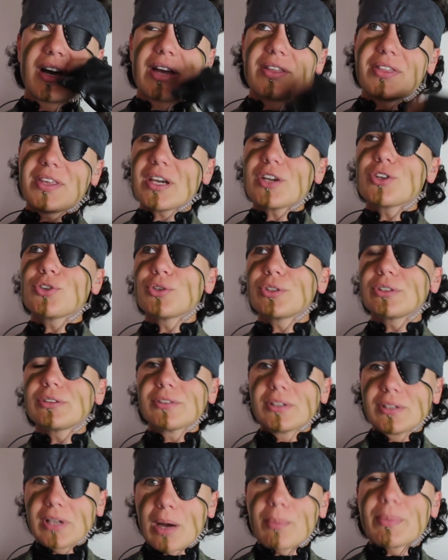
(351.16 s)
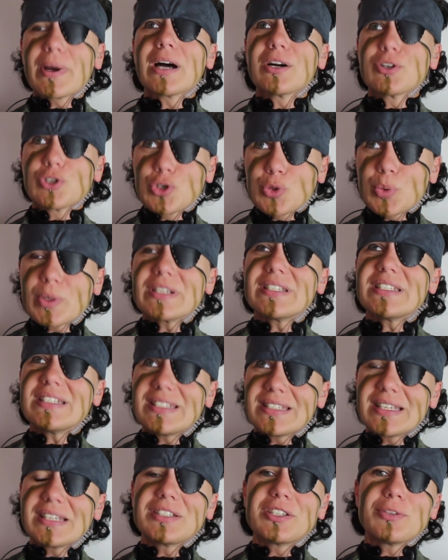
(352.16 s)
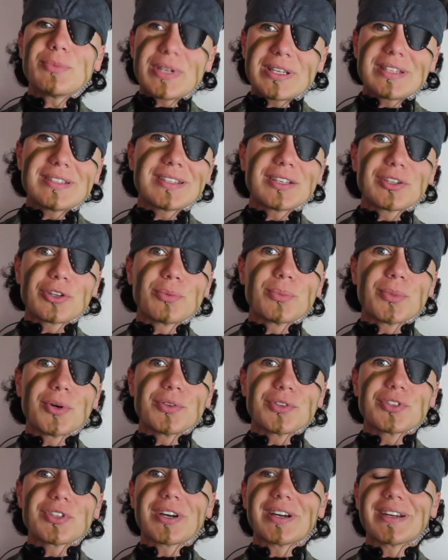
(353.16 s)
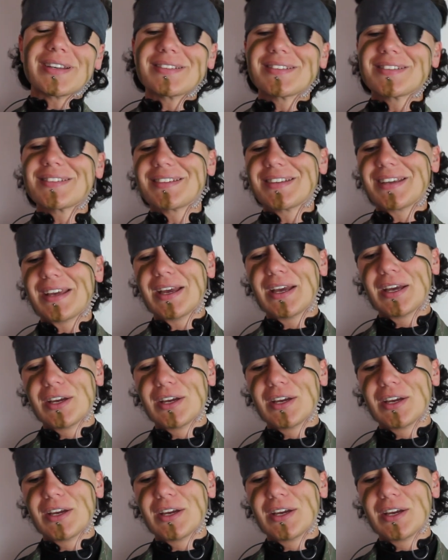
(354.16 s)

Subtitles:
I think I took about 20 centimeters in on both sides.